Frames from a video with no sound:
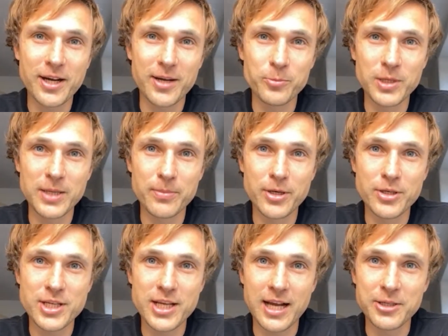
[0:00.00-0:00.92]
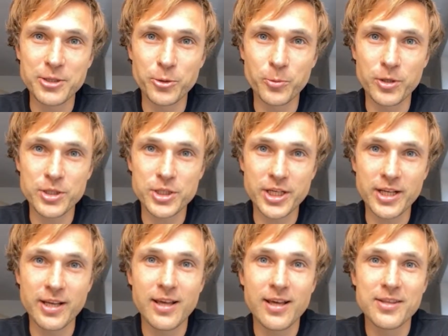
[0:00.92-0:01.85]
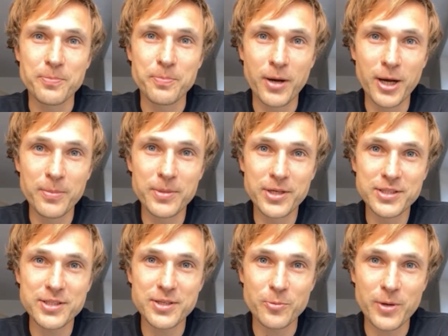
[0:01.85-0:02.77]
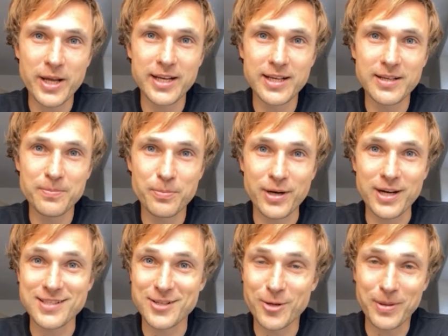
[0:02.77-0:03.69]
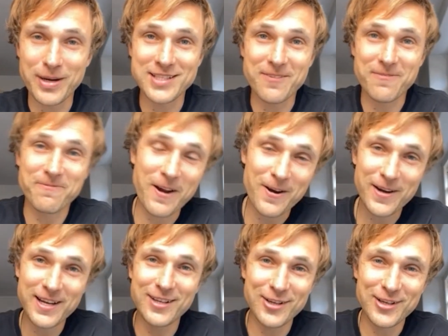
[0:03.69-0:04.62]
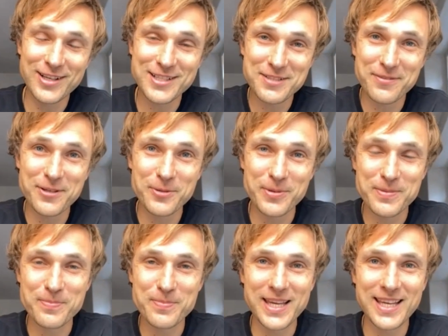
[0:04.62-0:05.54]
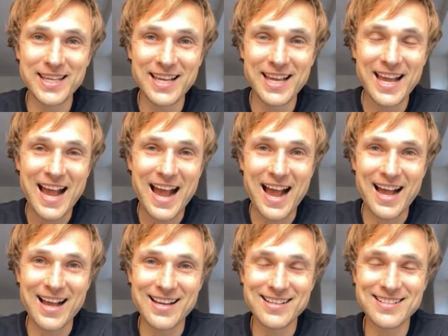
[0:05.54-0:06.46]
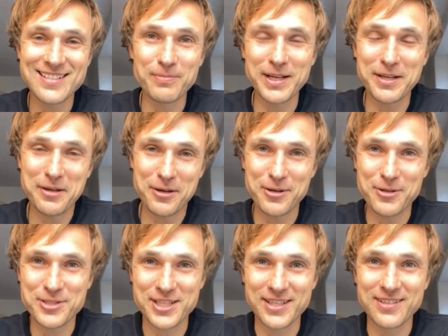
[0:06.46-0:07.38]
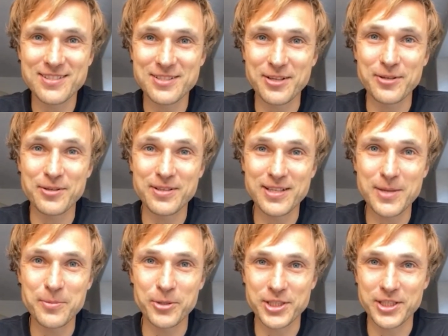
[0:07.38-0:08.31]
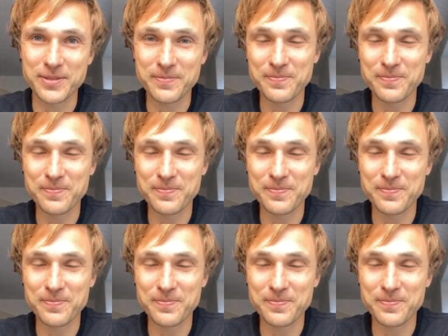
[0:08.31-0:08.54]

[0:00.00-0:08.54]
I'm William Moseley, and you're watching The Permanent Rain Press. And you're about to see a very good interview with me and my co-host here. So keep watching.